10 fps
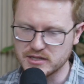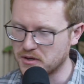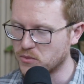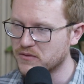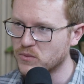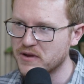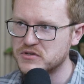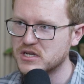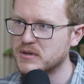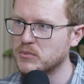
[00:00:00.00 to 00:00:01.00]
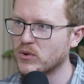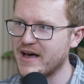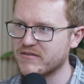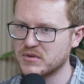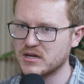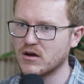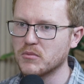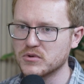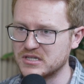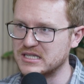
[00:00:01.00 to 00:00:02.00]
I mean, we've seen people have them at
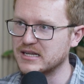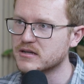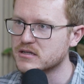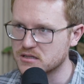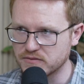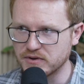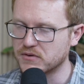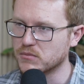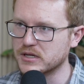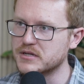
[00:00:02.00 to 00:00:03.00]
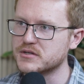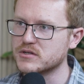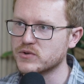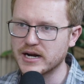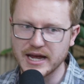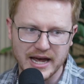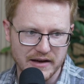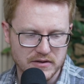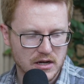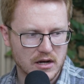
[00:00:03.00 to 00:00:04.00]
almost dozens of different places, right? I
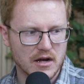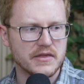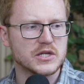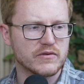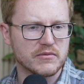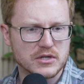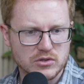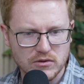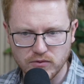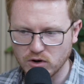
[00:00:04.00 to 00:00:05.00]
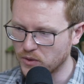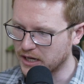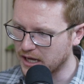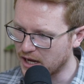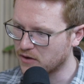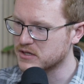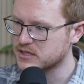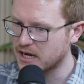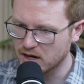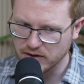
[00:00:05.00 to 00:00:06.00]
have this one from this old 401k or this
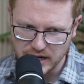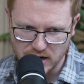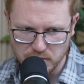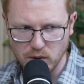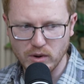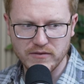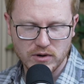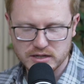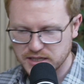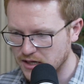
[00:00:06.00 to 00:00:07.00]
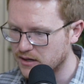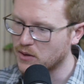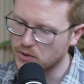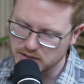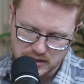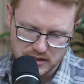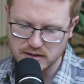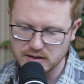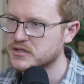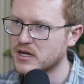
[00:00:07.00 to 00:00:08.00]
IRA, or my wife worked here and I worked
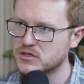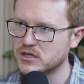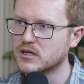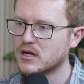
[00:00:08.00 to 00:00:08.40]
here, etc.